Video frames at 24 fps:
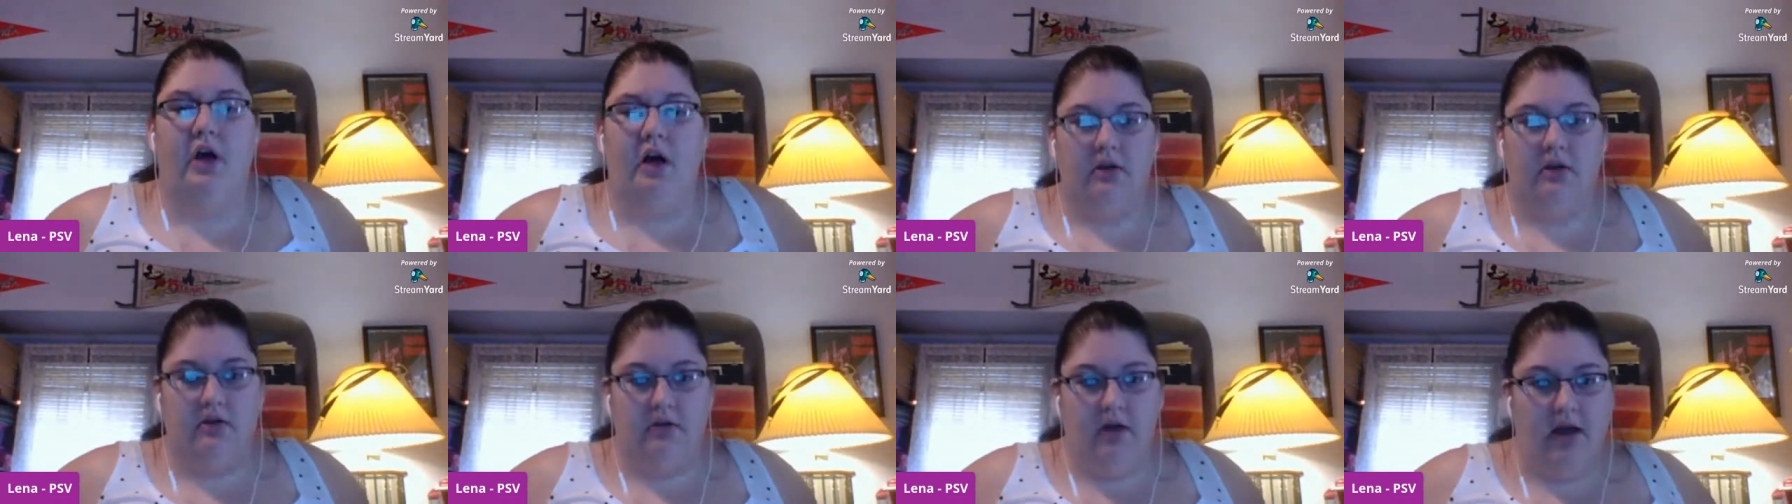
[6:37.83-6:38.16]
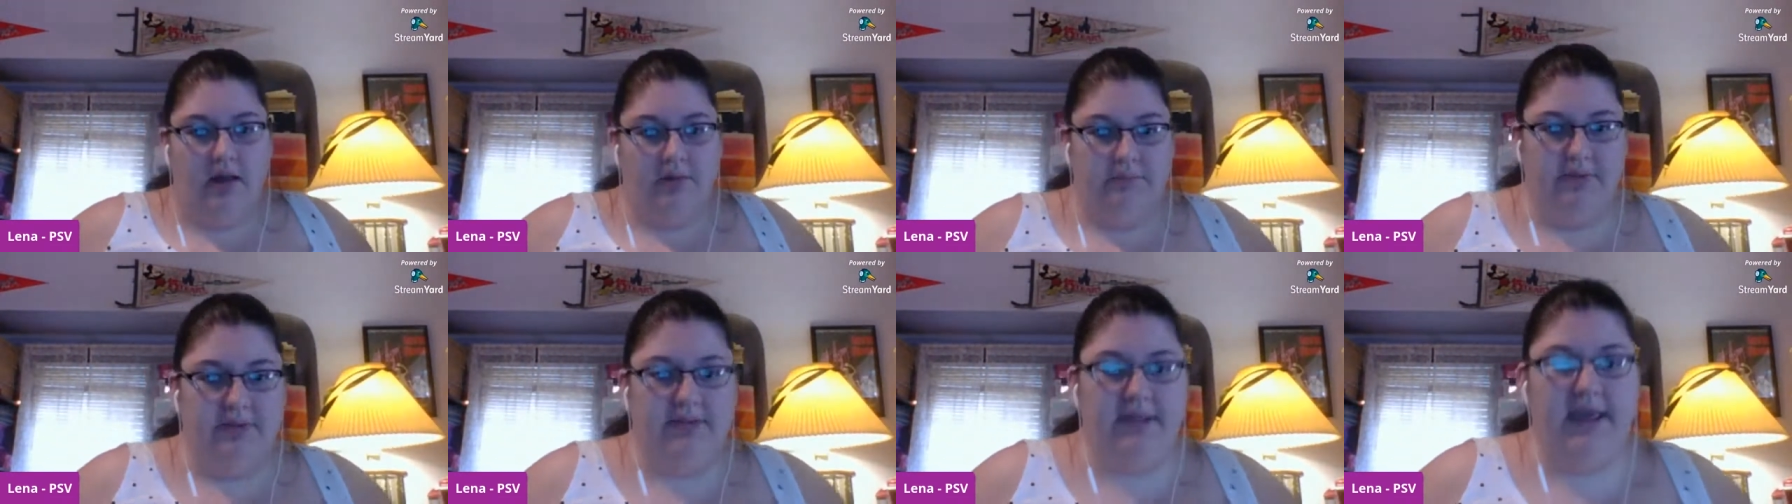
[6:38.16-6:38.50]
au
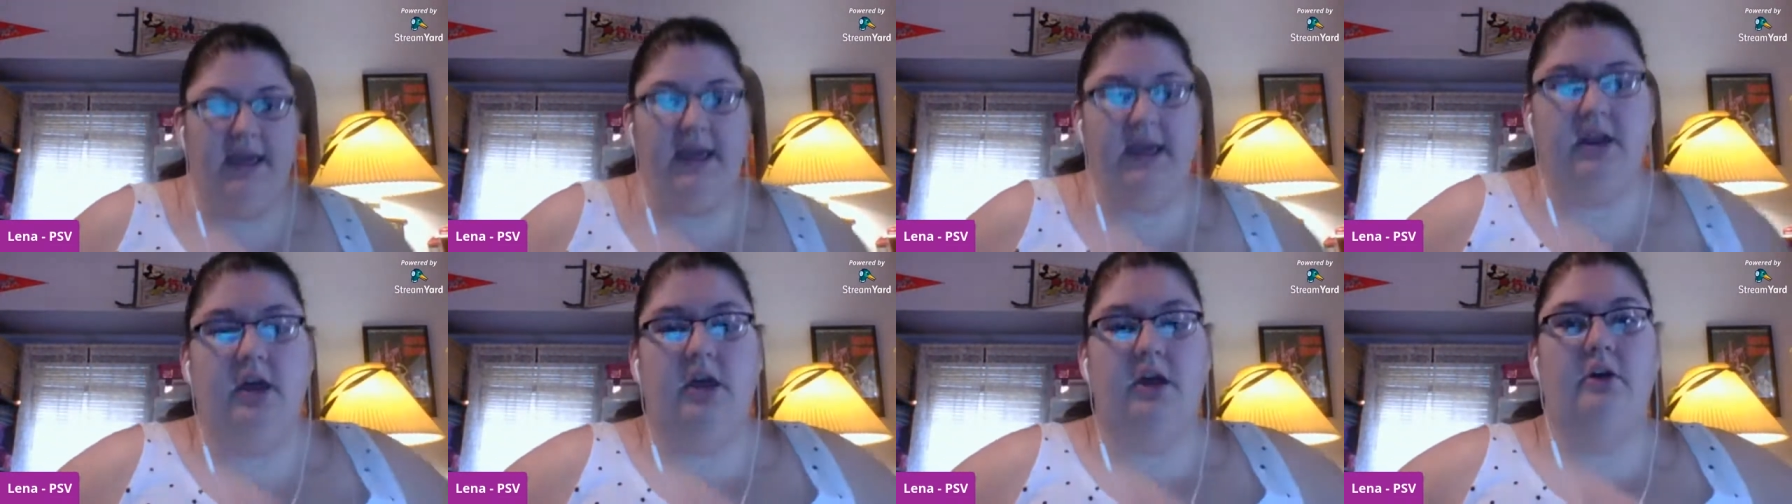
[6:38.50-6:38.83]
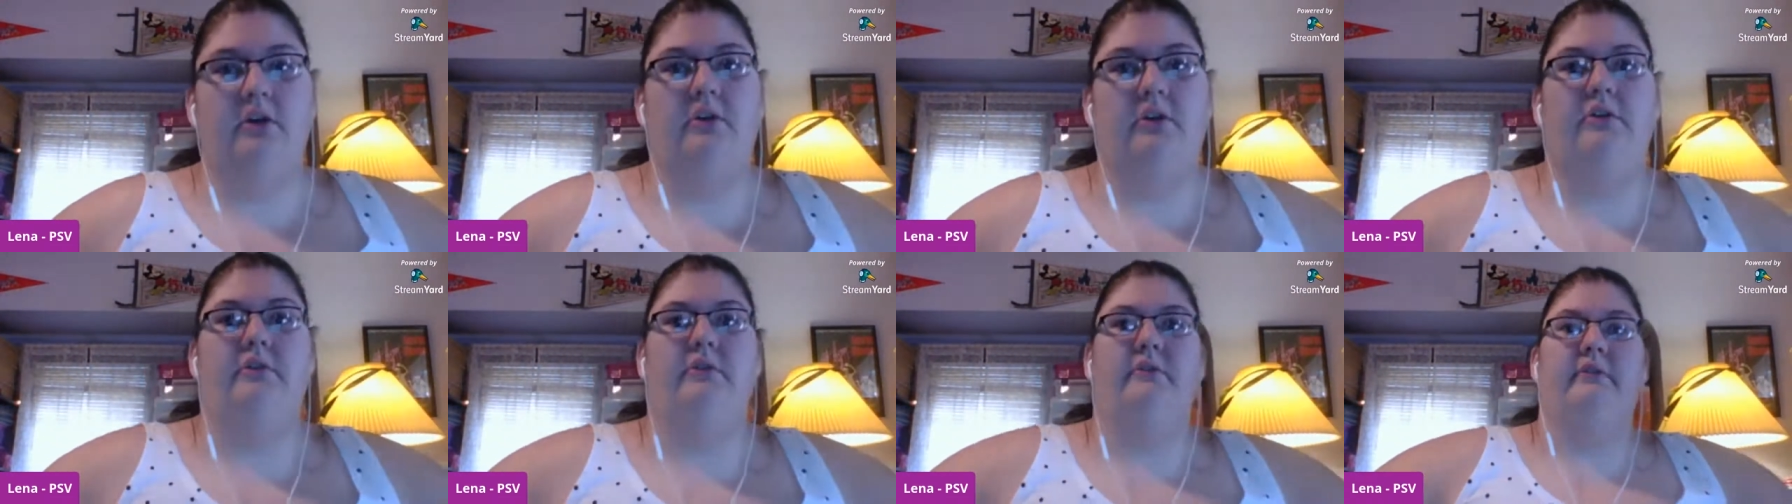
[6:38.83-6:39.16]
gratin
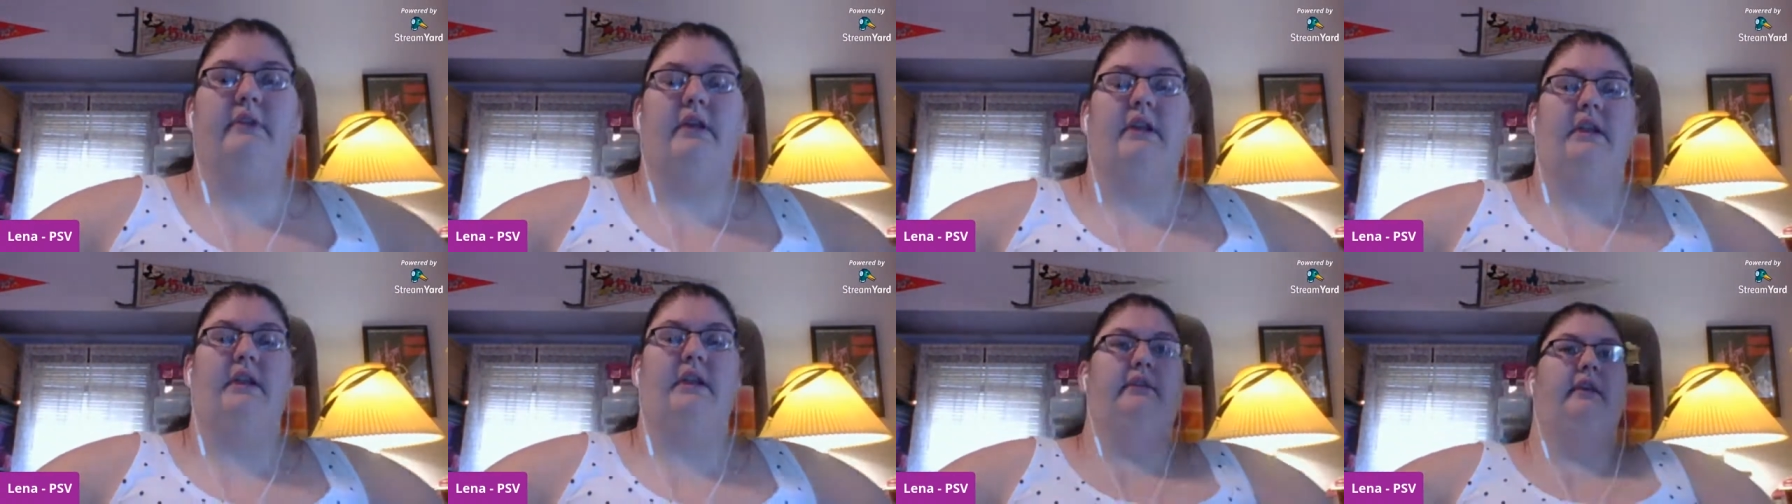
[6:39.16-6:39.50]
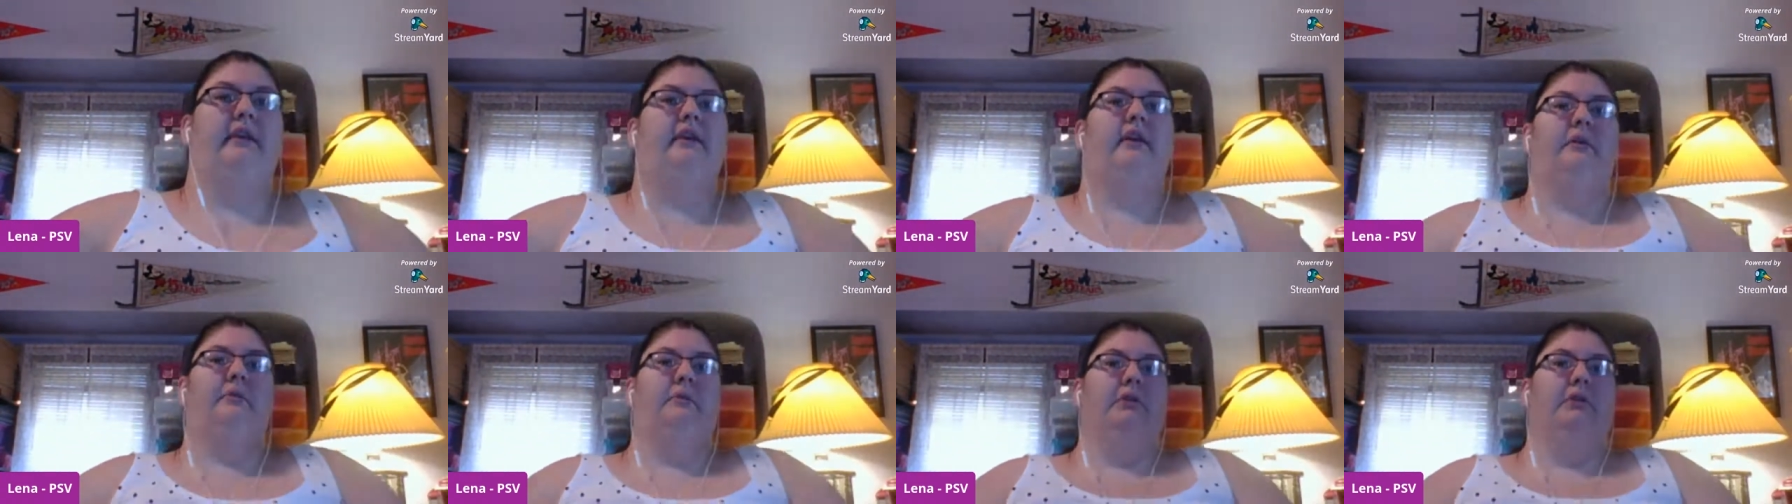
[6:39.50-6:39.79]
potatoes, and I think